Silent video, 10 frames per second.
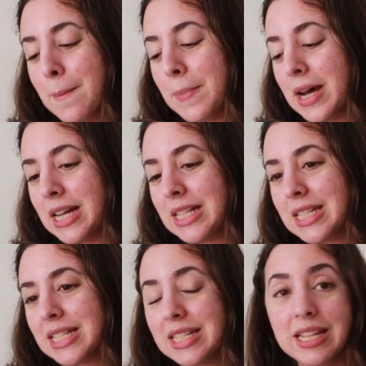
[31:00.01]

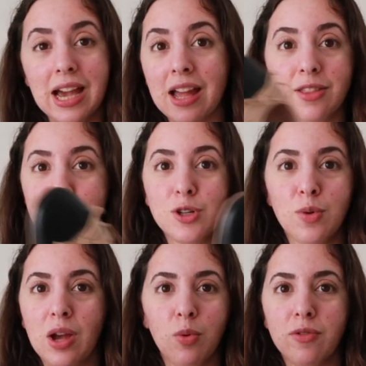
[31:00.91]
but there's no
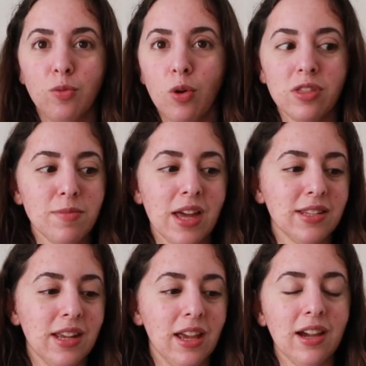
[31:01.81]
way I would have worn them that
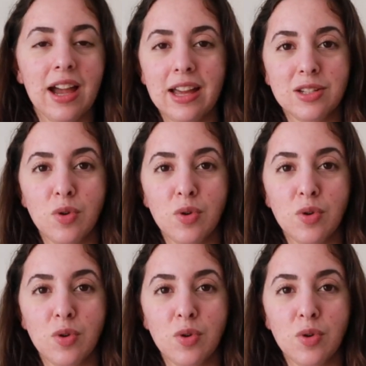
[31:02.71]
day. I had to